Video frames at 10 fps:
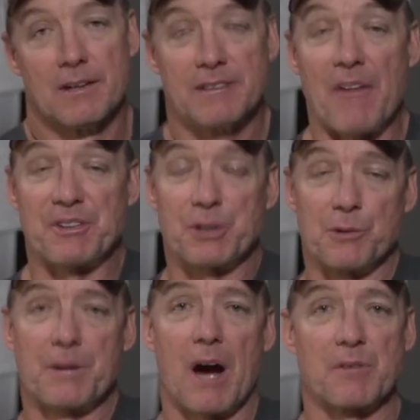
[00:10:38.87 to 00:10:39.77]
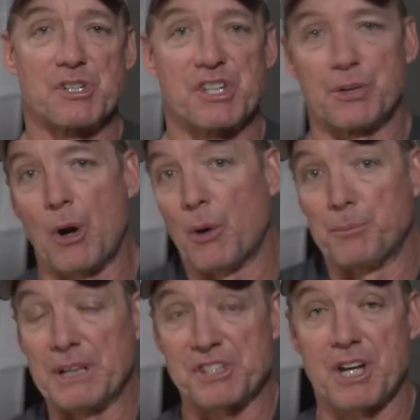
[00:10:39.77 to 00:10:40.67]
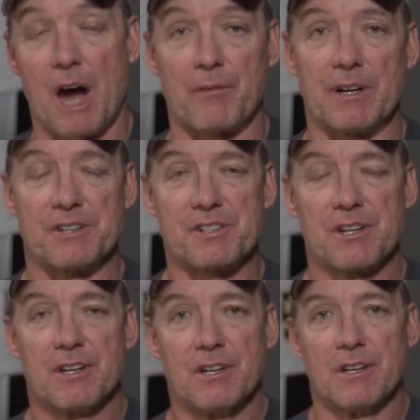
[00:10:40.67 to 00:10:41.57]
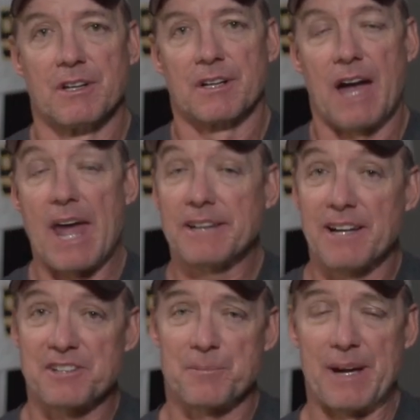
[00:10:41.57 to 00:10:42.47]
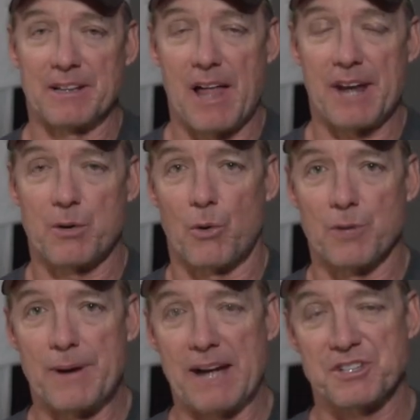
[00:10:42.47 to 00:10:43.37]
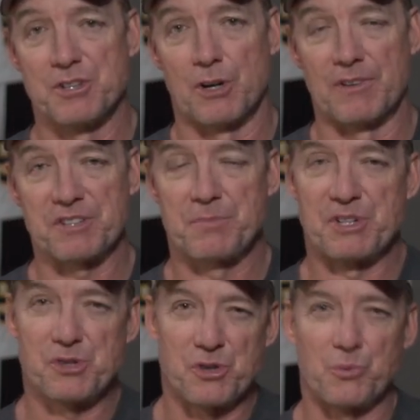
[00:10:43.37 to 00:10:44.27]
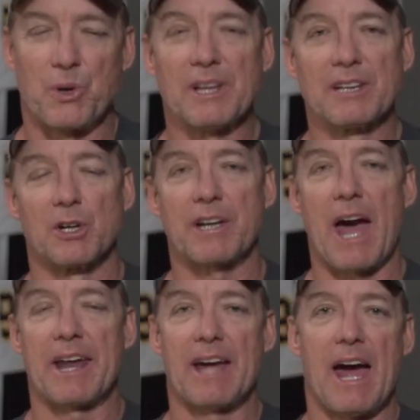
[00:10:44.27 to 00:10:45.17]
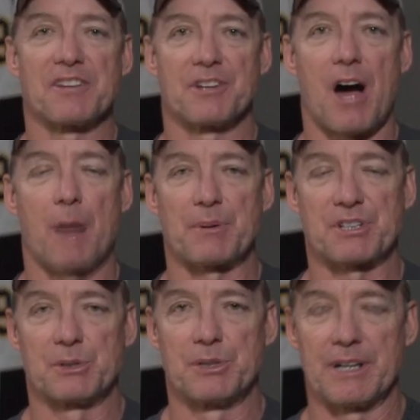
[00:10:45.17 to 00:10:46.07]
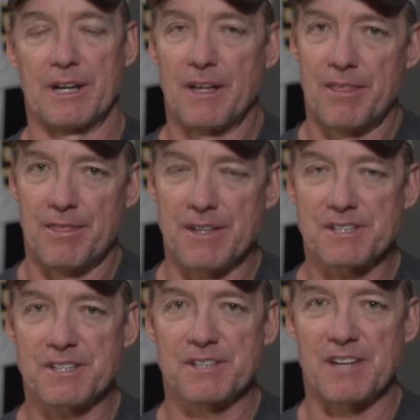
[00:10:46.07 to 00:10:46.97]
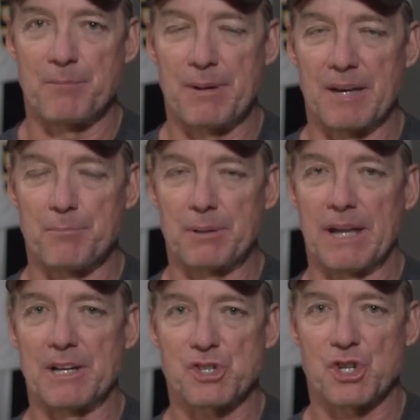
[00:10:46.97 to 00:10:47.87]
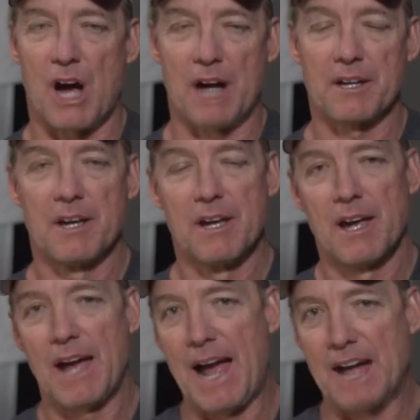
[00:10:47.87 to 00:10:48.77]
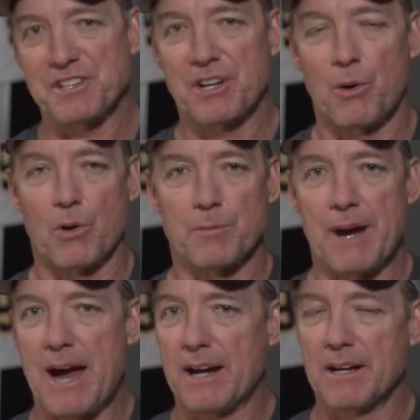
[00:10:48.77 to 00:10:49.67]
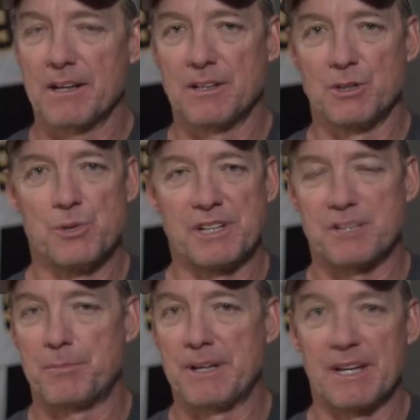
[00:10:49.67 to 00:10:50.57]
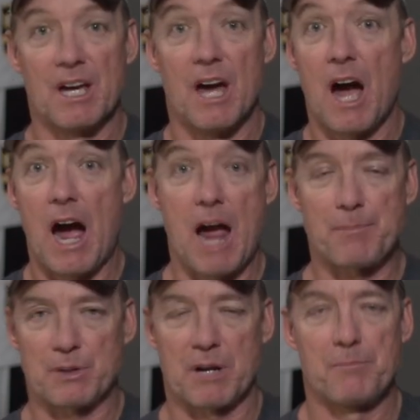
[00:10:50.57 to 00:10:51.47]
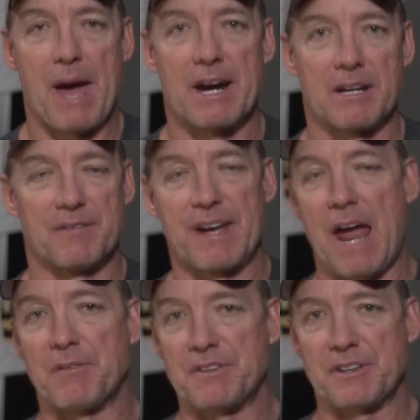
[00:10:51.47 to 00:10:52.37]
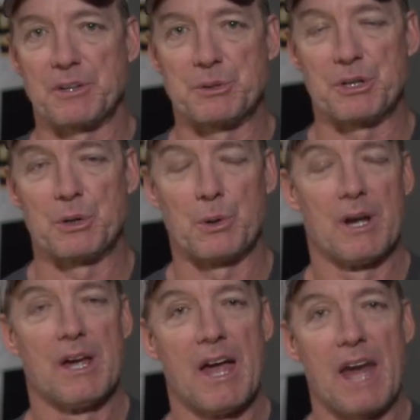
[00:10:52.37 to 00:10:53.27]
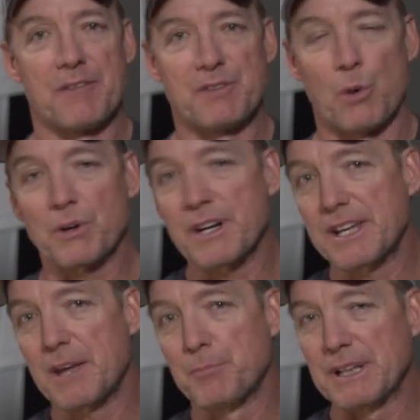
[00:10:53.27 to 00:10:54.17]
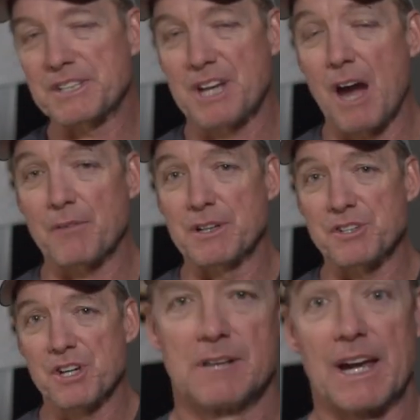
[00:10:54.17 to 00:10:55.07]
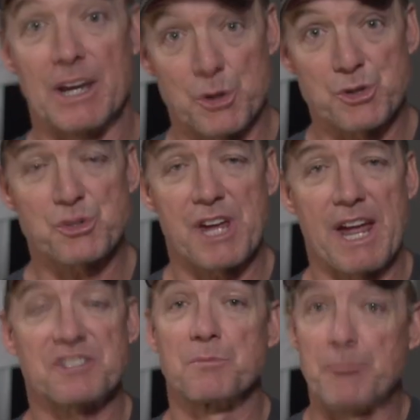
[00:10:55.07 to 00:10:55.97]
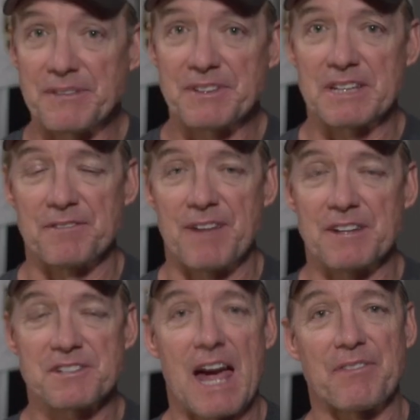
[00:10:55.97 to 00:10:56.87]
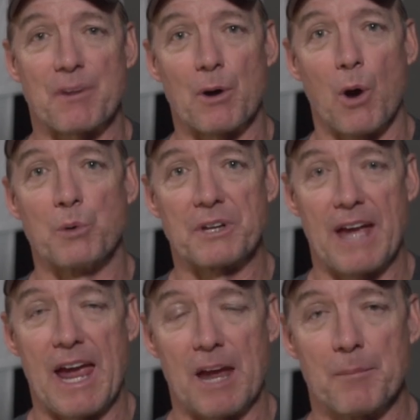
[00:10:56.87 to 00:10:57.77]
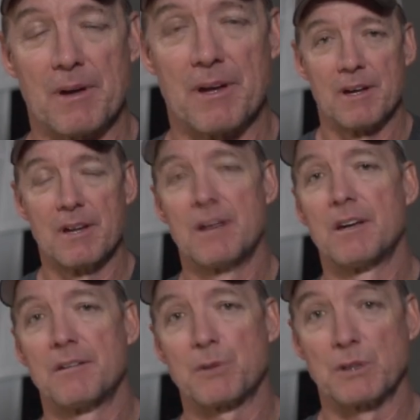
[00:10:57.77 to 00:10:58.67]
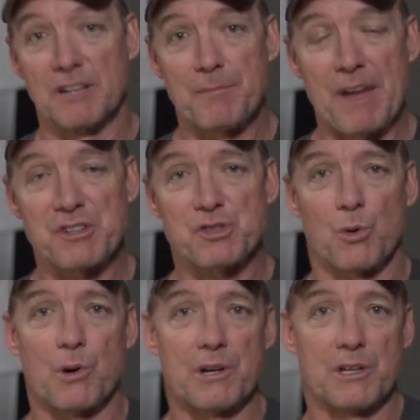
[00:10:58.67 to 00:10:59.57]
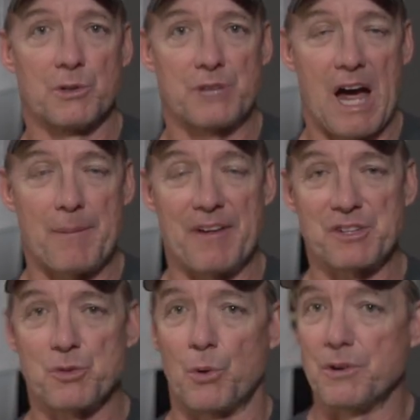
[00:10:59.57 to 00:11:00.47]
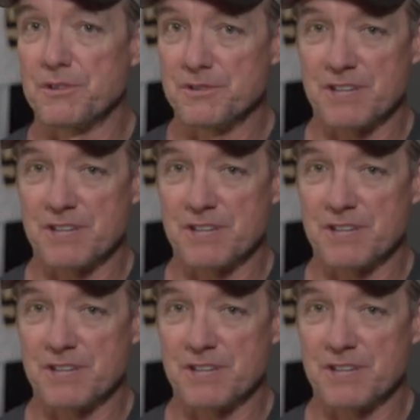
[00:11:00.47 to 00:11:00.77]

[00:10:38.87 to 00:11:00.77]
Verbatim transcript: Now, the term cover zero or blitz coverage kind of tends to make a lot of quarterbacks nervous, but you should really look at it as an opportunity. This is a big play shot. As a quarterback, you need to be hyper competitive in everything you do. And if you're going to get blitz coverage, Here's your chance to beat the defense at their own game. If you live by the sword, you die by the sword.